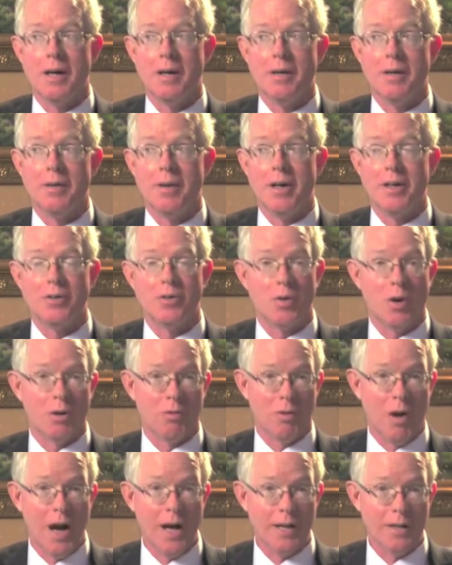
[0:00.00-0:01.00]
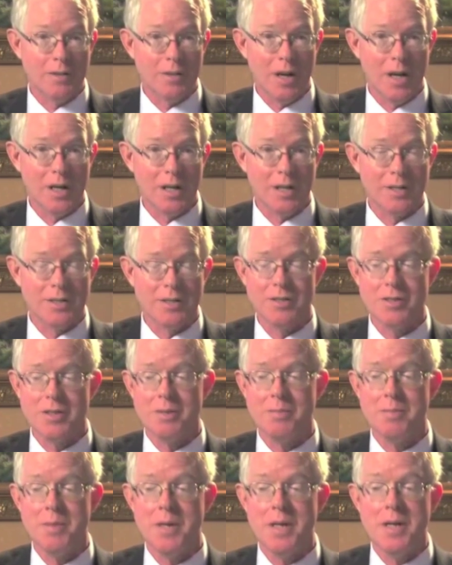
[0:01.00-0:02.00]
under our rocket docket
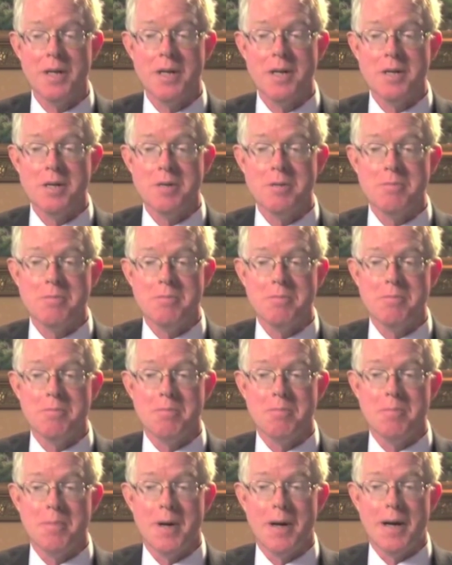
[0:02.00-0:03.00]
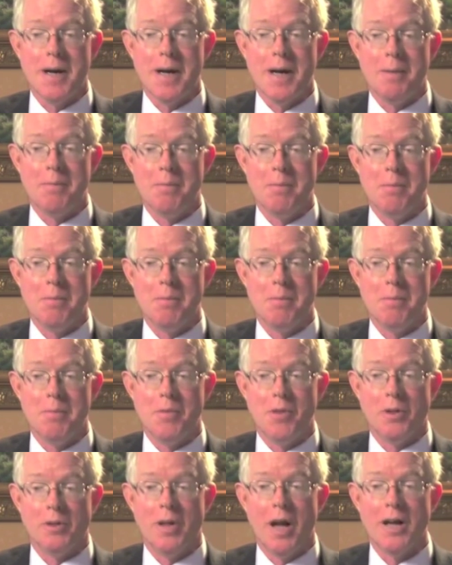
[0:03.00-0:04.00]
system,
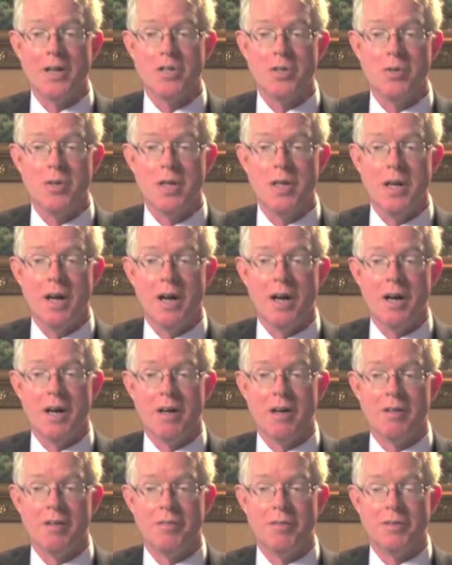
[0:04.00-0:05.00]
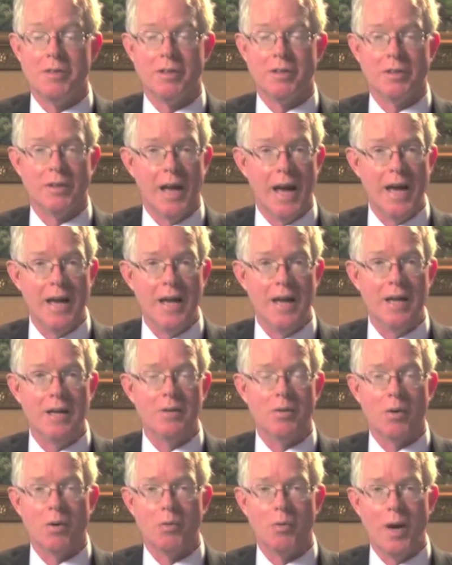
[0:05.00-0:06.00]
the luxury of delaying
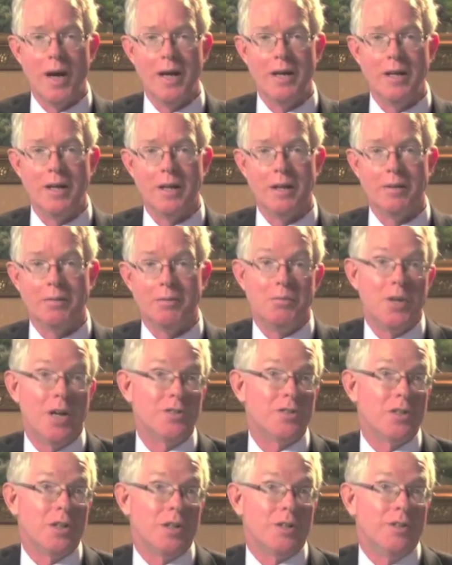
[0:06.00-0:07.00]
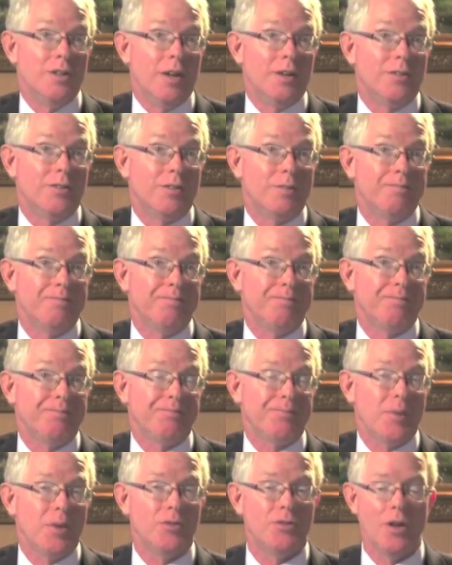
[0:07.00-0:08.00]
or waiting doesn't exist.
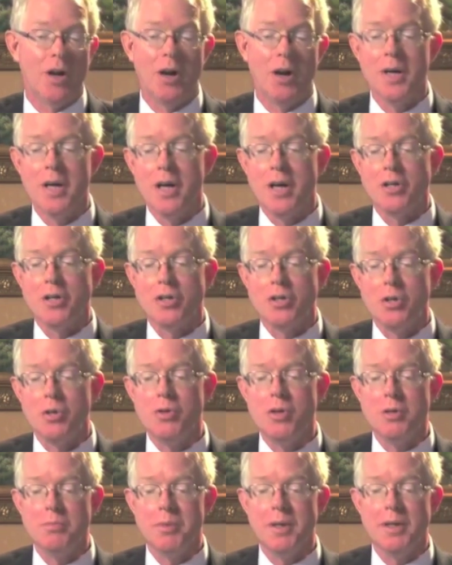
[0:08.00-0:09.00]
So you could be